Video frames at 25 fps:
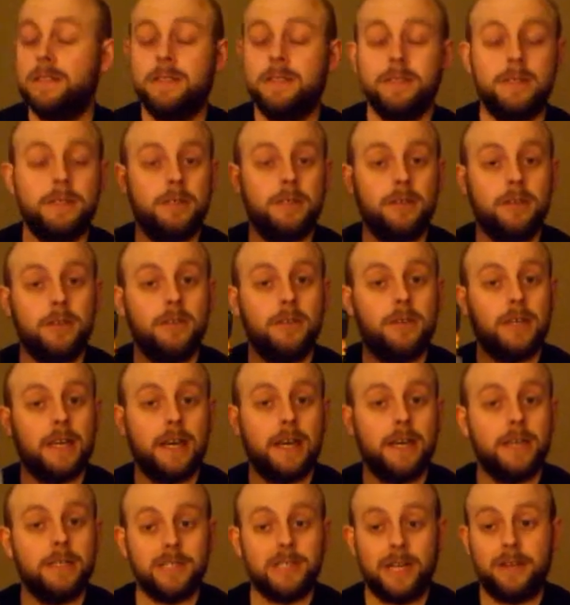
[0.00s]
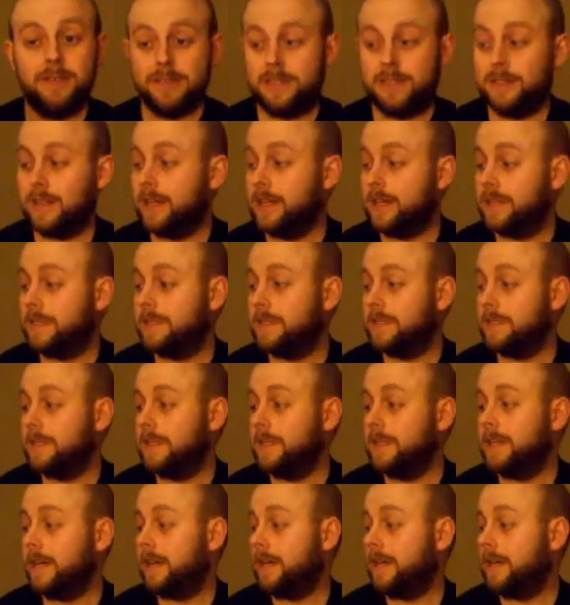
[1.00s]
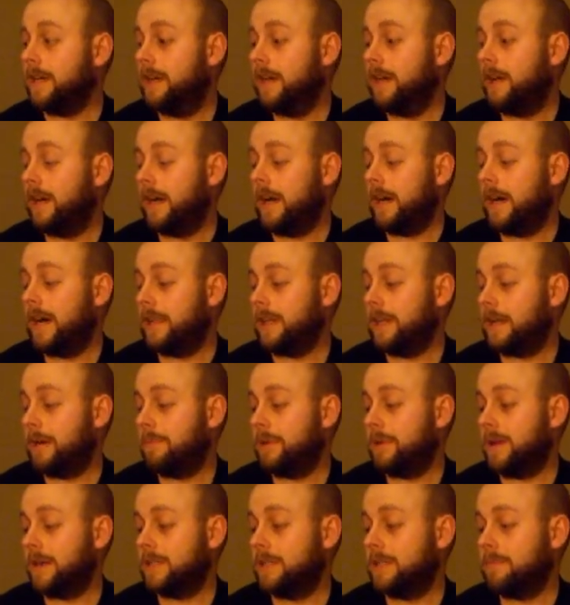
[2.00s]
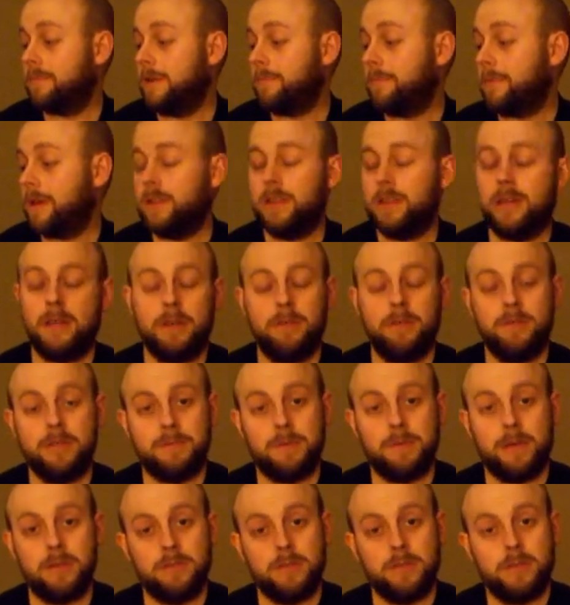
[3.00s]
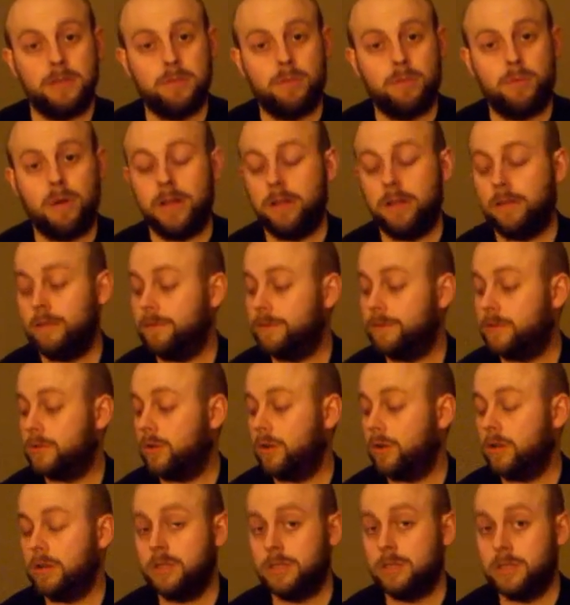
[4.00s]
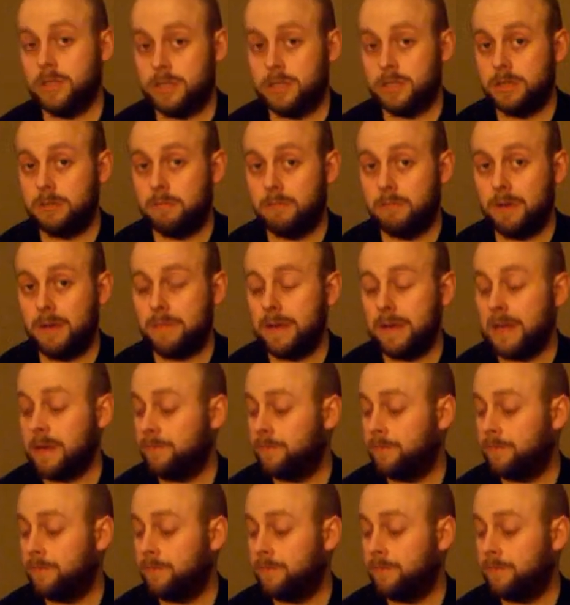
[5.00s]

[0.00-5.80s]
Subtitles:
it to the UK, so I was delighted to see that, and I picked him up. I think he was about $12 maybe.